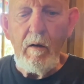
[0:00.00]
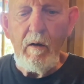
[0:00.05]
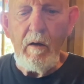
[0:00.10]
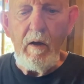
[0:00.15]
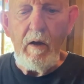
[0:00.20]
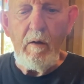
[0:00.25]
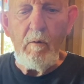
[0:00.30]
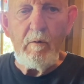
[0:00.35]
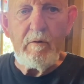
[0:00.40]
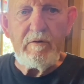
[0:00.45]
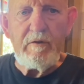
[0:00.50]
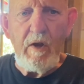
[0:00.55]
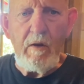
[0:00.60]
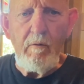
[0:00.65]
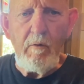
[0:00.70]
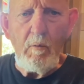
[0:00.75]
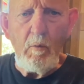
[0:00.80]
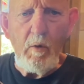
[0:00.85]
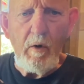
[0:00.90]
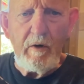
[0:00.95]
it was
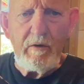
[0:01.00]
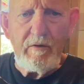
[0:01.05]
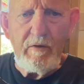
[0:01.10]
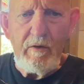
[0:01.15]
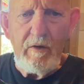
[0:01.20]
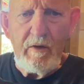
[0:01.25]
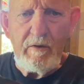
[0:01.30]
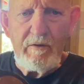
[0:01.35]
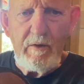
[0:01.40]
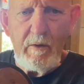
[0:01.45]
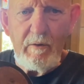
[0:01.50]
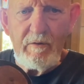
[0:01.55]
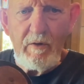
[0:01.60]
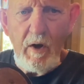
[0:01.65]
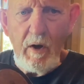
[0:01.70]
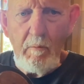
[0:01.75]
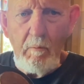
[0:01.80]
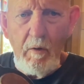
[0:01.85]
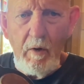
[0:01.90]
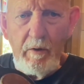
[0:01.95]
even worse than this. It was
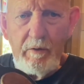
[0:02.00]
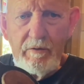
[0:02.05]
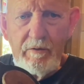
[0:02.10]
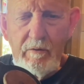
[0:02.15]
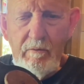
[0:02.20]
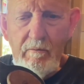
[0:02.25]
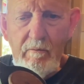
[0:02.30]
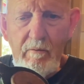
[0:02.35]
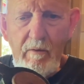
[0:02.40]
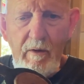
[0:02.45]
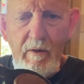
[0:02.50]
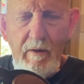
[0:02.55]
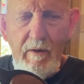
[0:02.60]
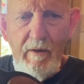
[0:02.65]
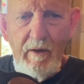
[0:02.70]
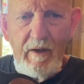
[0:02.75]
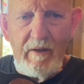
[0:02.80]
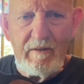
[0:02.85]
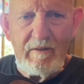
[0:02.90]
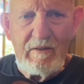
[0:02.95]
almost
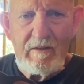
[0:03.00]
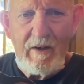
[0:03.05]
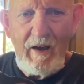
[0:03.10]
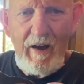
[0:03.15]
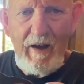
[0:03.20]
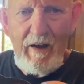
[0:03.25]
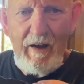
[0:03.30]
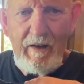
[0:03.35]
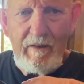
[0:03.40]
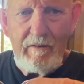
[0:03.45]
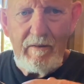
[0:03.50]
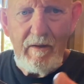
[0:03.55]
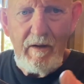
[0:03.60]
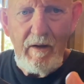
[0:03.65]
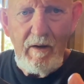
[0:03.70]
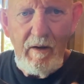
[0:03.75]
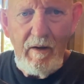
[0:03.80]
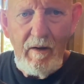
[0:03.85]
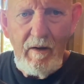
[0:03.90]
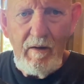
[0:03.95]
inside
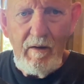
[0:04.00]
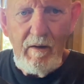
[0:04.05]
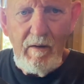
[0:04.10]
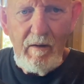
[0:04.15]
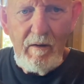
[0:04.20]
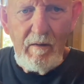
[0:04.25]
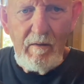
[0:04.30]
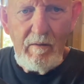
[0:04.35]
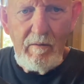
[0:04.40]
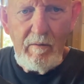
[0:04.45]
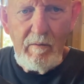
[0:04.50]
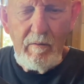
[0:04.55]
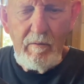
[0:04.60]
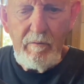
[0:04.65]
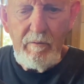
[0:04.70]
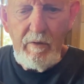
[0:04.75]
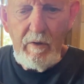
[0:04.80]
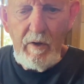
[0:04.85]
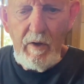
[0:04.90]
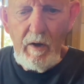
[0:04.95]

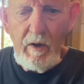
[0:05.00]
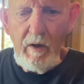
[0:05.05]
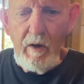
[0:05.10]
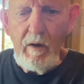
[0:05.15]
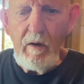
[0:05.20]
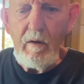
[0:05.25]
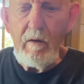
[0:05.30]
the